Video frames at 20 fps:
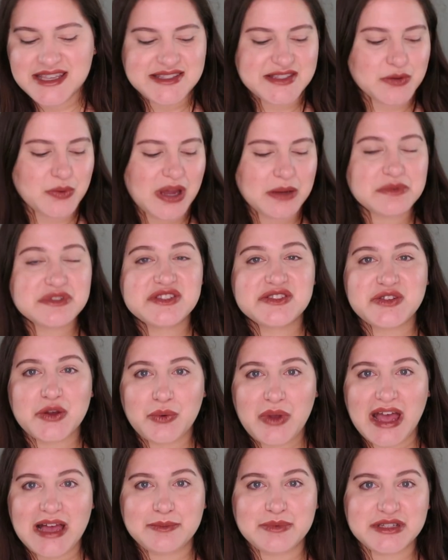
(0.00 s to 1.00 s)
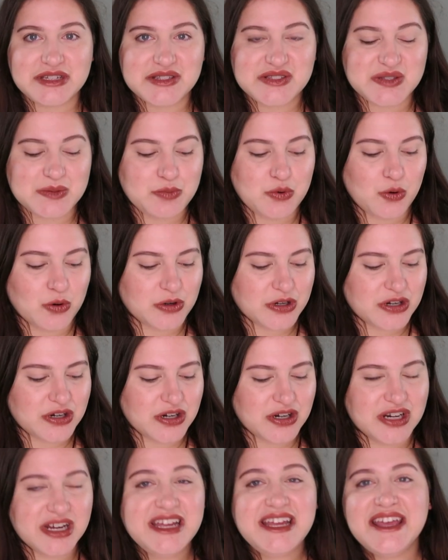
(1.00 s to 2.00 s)
So I was so happy to support
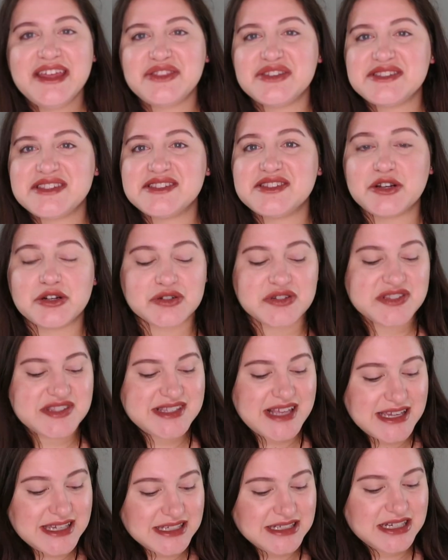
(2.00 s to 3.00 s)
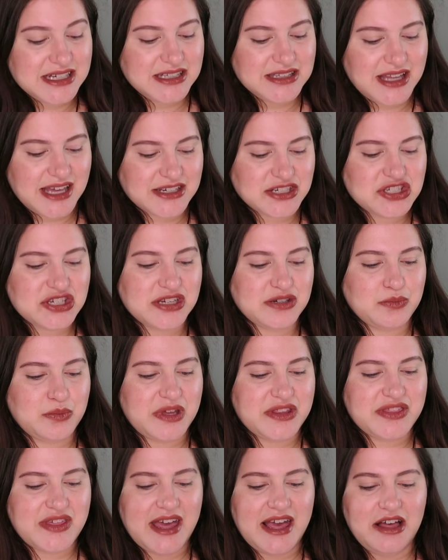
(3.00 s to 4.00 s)
her. This is her second collection
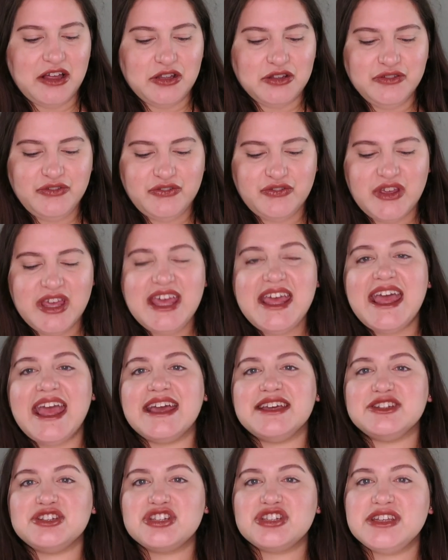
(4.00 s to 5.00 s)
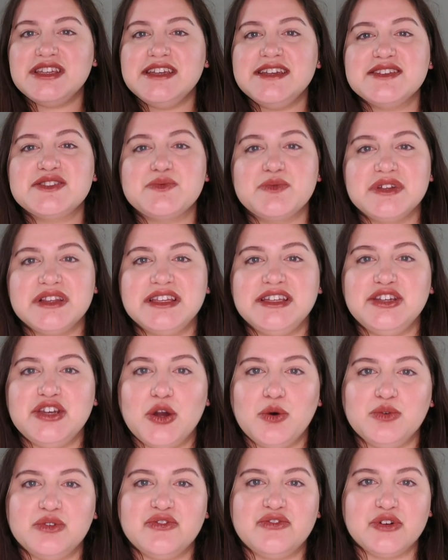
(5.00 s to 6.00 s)
with e.l.f. and she is really
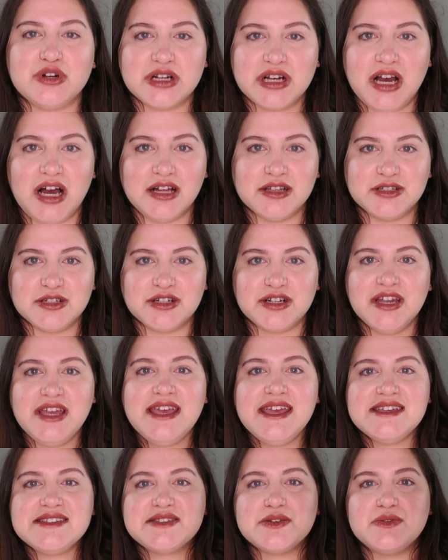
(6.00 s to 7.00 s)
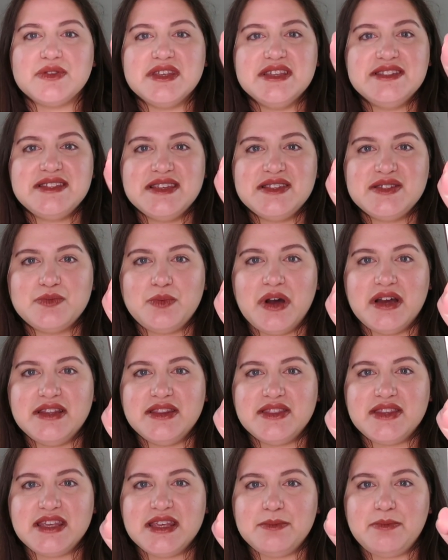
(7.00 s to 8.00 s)
known for color. So this is
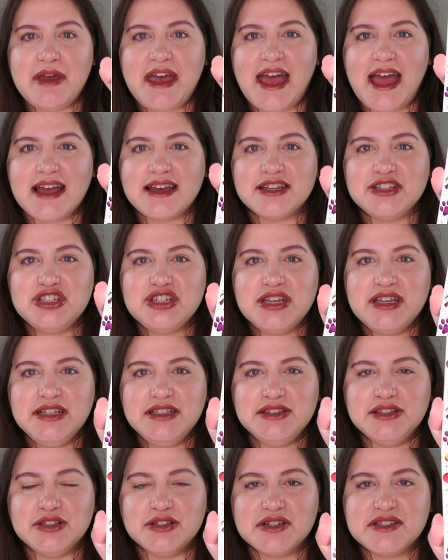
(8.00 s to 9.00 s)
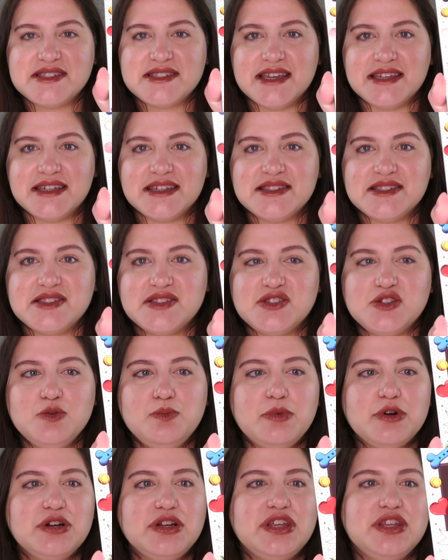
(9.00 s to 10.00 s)
what the packaging looks like. It's
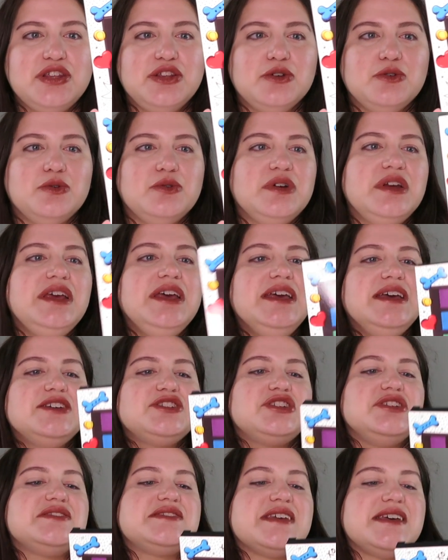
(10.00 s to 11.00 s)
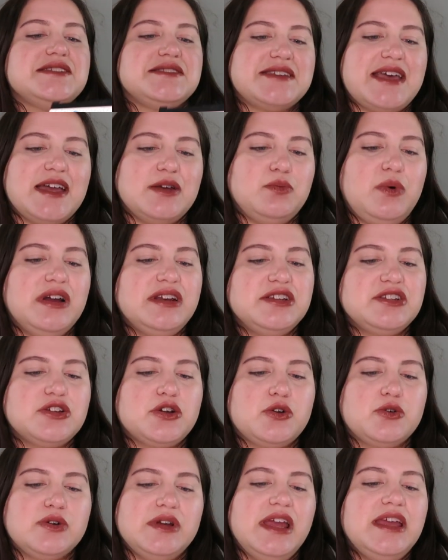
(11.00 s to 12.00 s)
super cute. She says, I wanted to
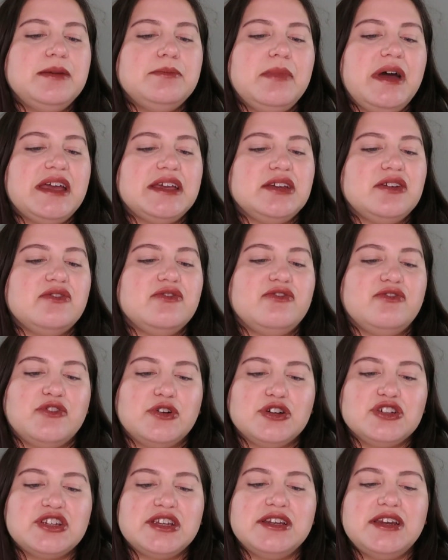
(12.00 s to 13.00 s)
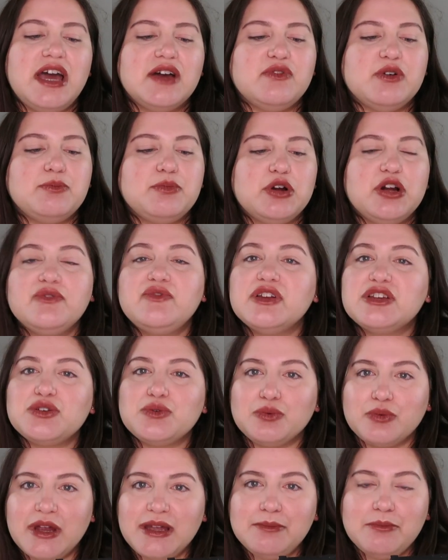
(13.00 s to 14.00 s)
create my version of a
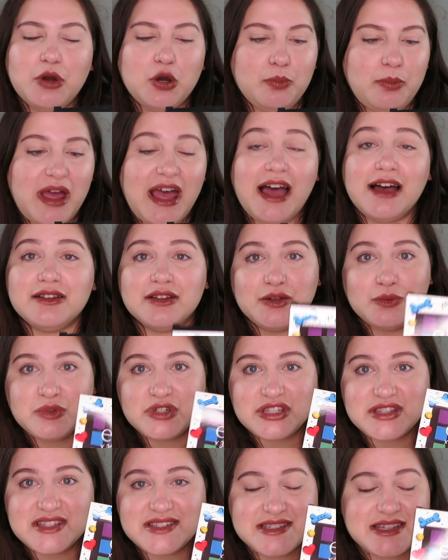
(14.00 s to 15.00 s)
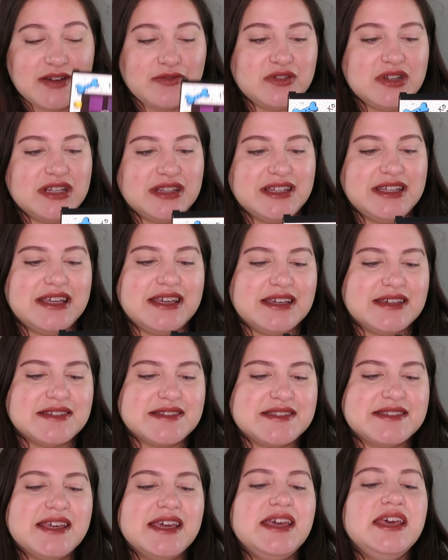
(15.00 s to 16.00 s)
perfect rainbow palette, which this definitely
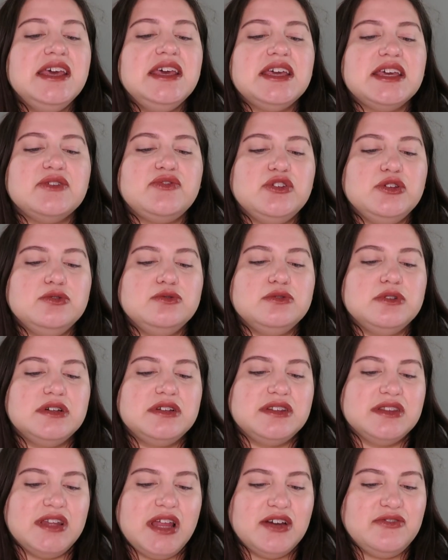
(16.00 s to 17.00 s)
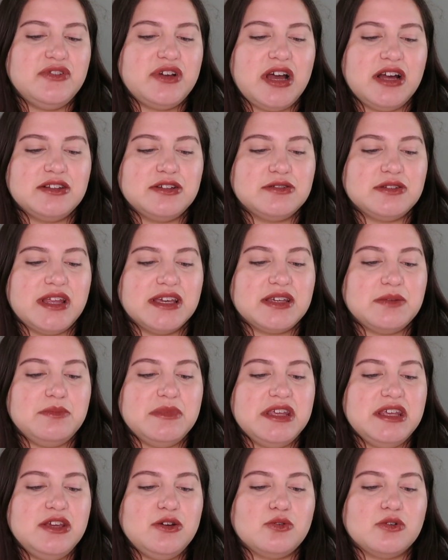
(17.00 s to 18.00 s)
is. If you love color like
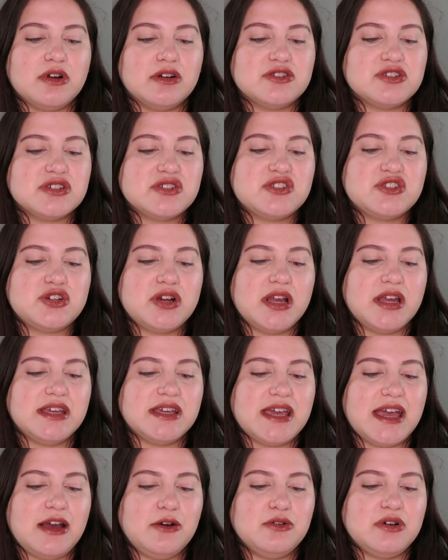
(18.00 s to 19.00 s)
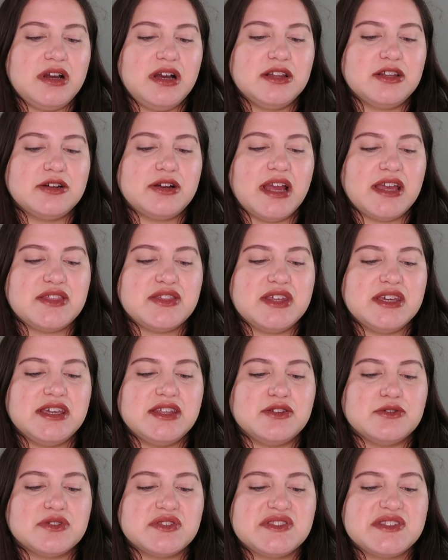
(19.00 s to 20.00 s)
me or are just trying out color, I
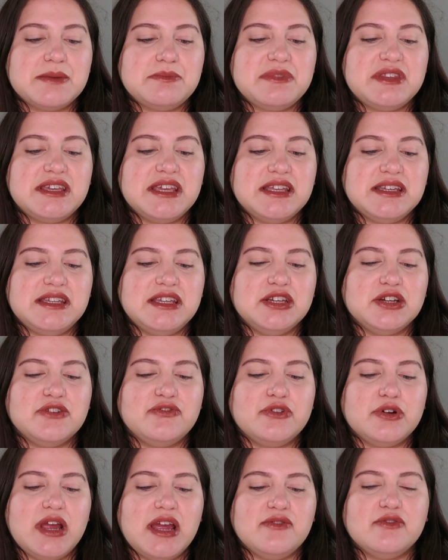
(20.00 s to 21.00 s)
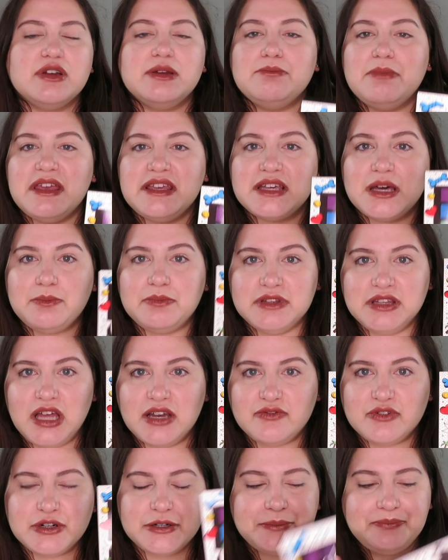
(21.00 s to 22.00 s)
think there's something in here for every makeup
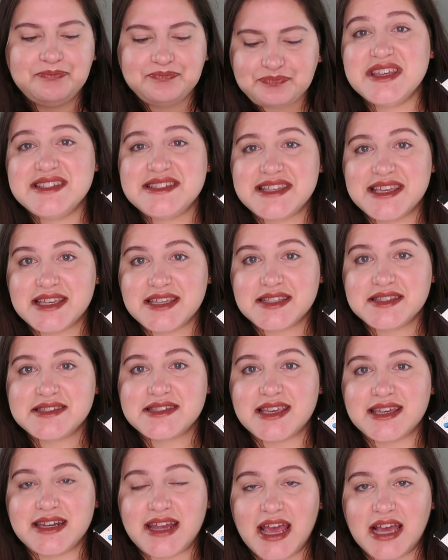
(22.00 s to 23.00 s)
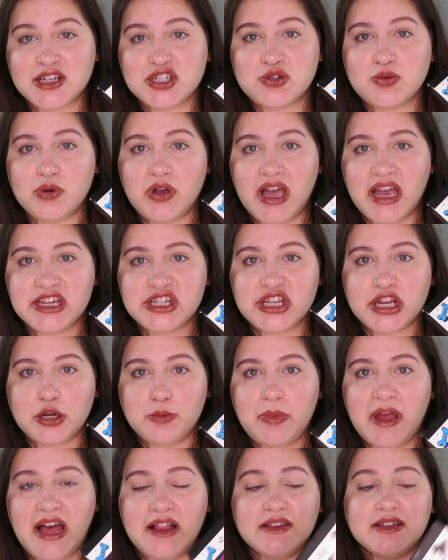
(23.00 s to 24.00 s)
lover. This is an actual
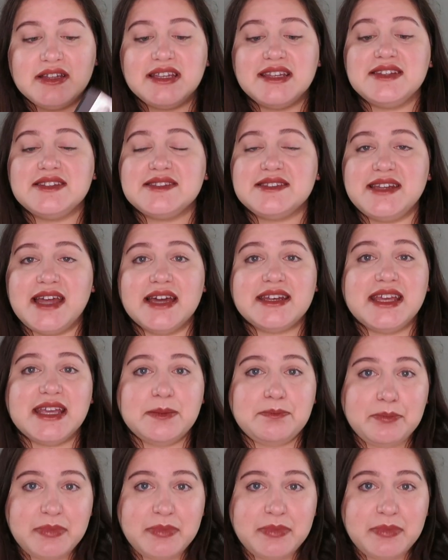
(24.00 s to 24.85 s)
eyeshadow palette. It is not a